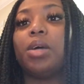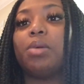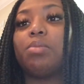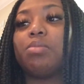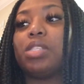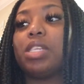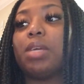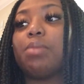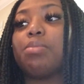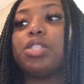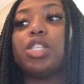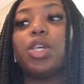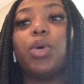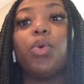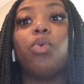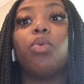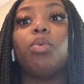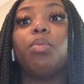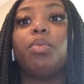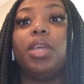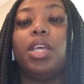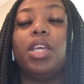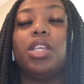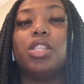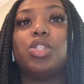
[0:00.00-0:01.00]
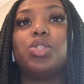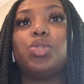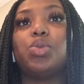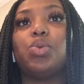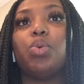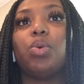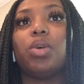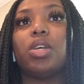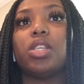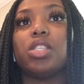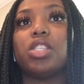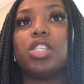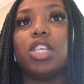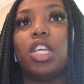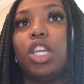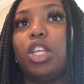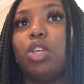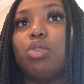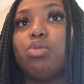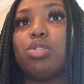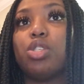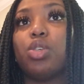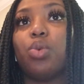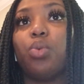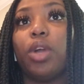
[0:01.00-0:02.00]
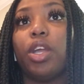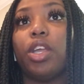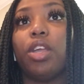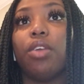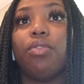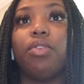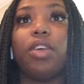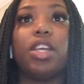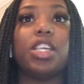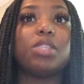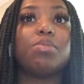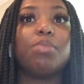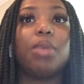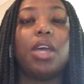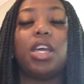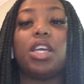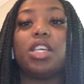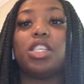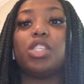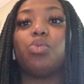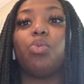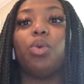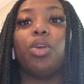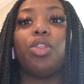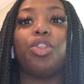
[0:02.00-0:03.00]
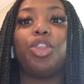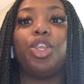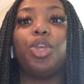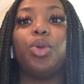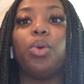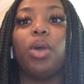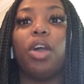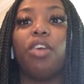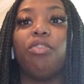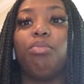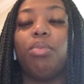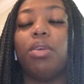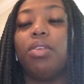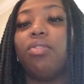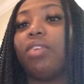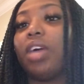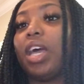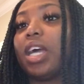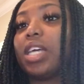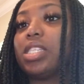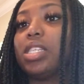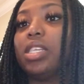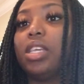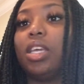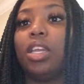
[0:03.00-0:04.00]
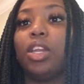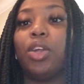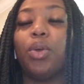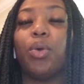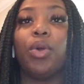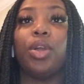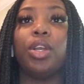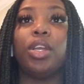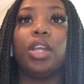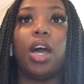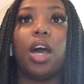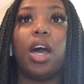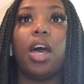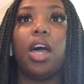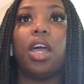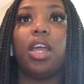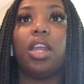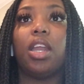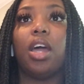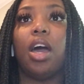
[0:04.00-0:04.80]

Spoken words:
Step 2 will be to continue to wear your face mask whether you have been vaccinated or not.